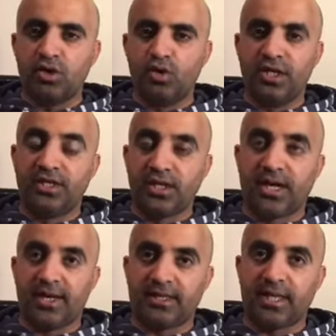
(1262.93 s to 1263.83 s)
who need to
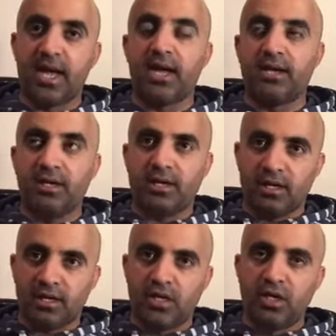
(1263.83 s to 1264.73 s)
get there
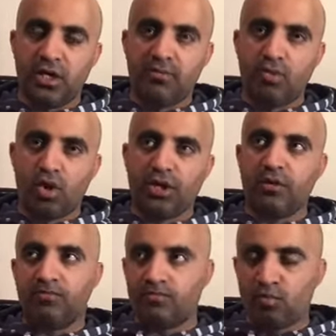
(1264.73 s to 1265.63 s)
early
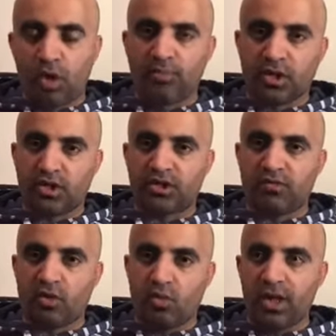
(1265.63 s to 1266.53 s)
morning, one, because
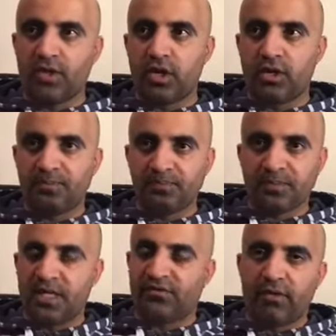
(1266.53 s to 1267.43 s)
of the weather,
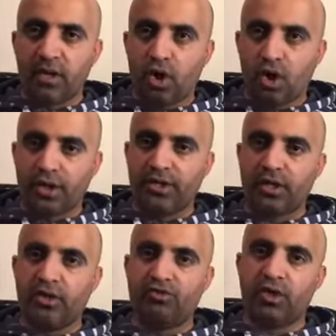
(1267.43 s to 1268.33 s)
it's very hot in the
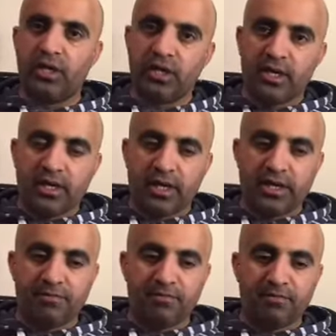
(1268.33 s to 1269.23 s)
country,
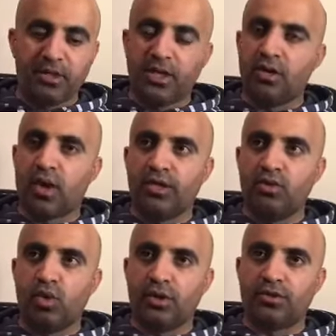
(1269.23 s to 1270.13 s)
and
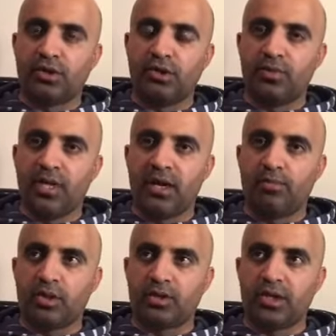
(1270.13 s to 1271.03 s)
you want to be
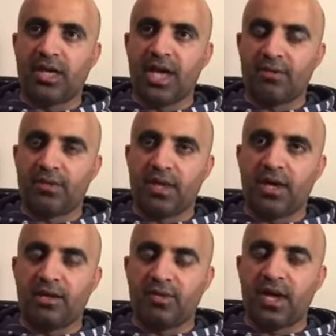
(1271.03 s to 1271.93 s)
able to get
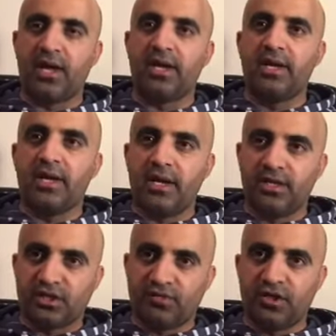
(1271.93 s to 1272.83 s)
there in
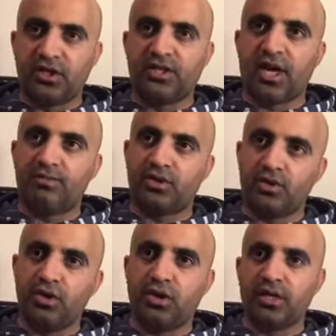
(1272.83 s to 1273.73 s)
sufficient time so
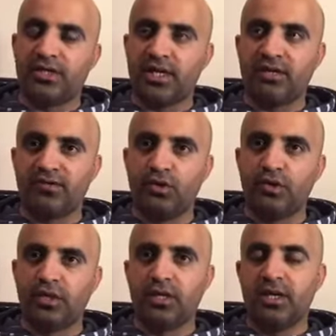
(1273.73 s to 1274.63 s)
you can attend the
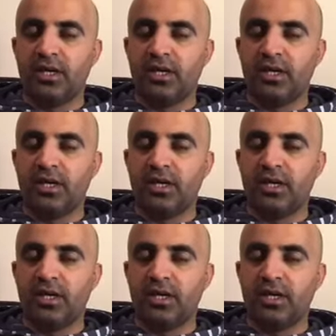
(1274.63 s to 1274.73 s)
funeral